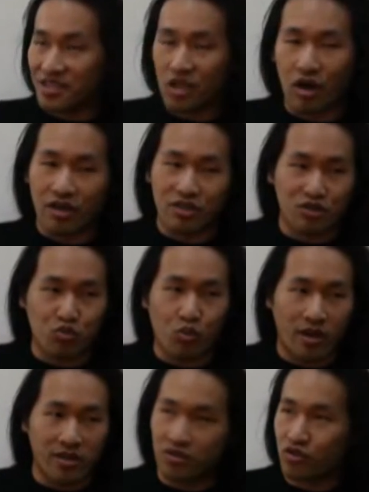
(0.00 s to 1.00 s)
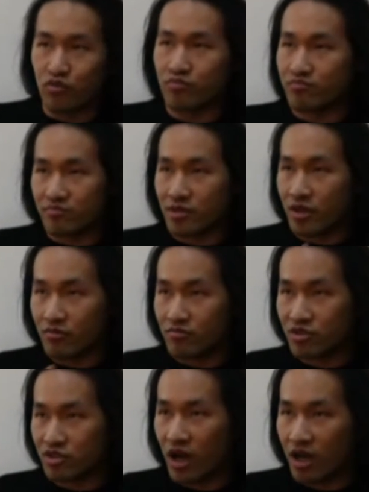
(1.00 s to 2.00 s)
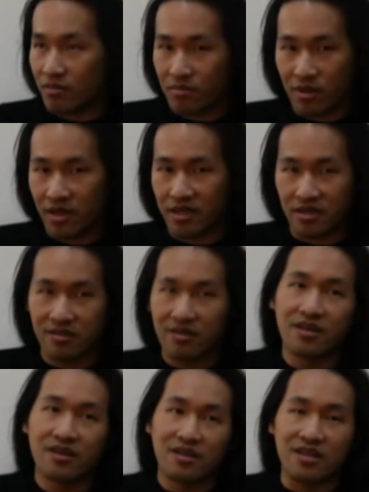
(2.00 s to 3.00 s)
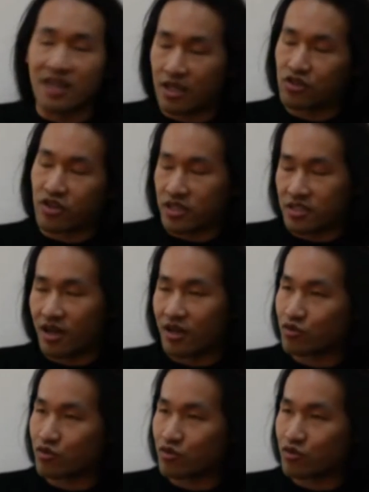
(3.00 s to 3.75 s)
I just wanted to start playing electric guitar.